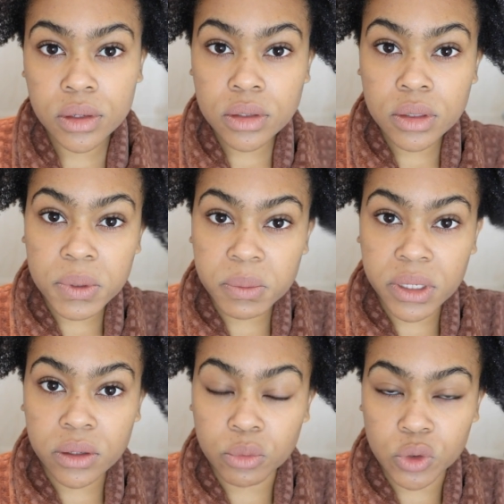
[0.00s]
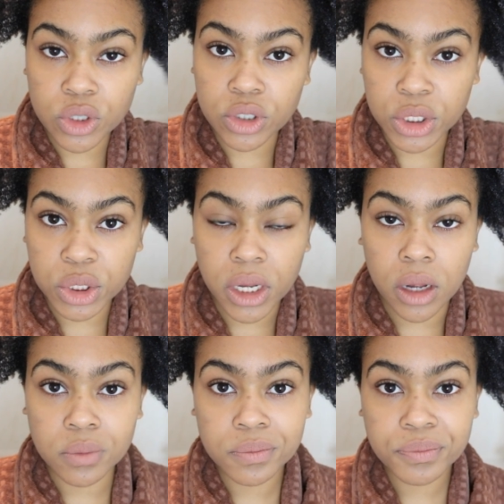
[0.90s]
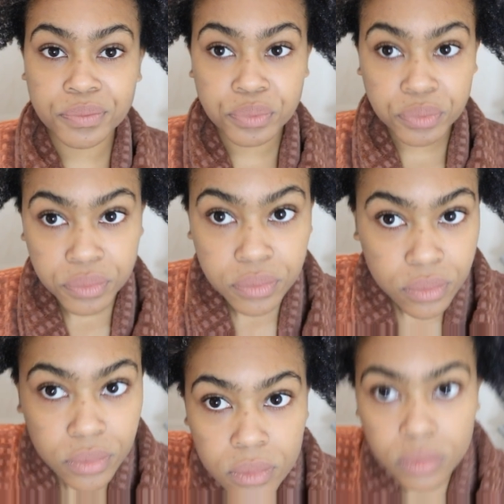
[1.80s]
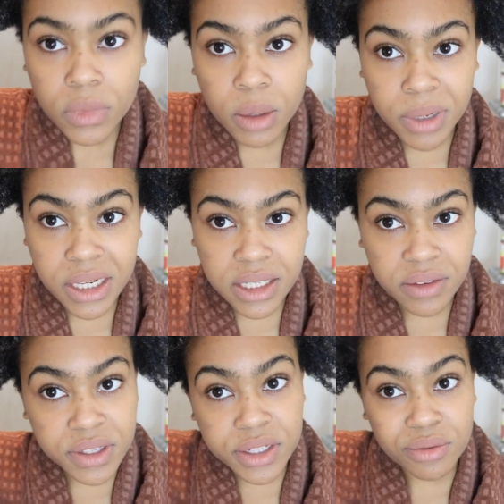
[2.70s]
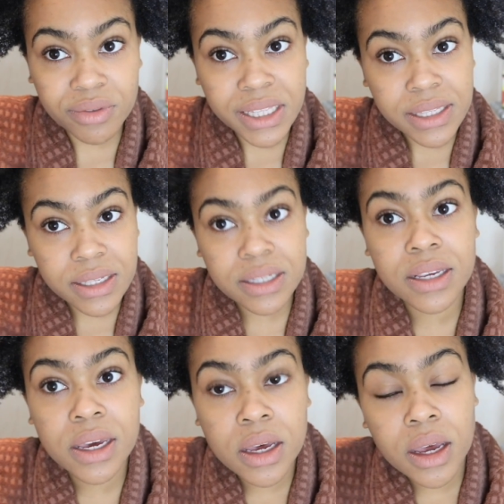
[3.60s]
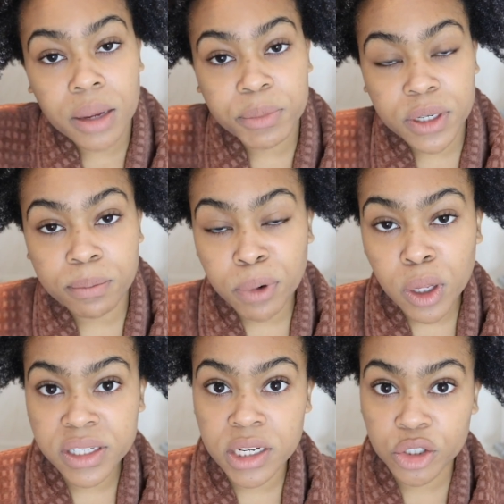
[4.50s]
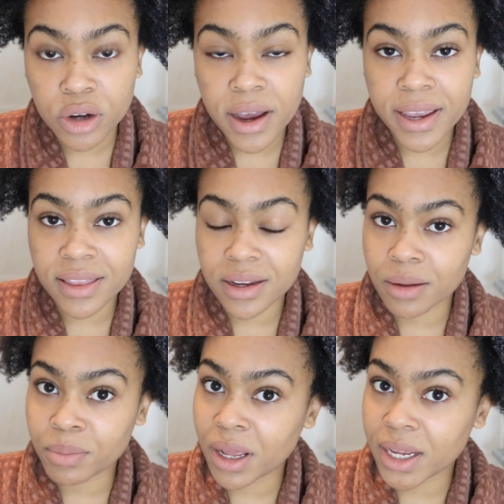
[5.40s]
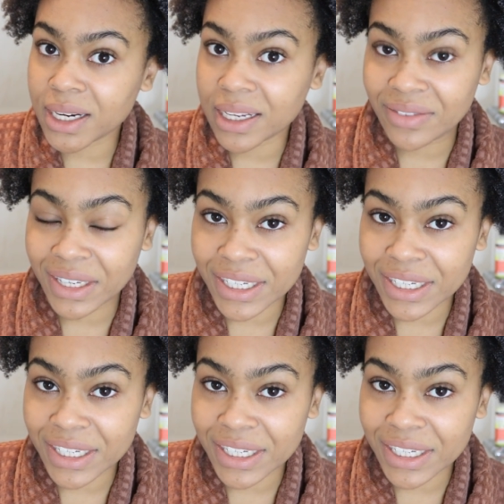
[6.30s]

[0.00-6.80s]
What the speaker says: Seems to be a lot more stretched out. But let's give this a rinse. I'm gonna blot it dry and then apply a leave-in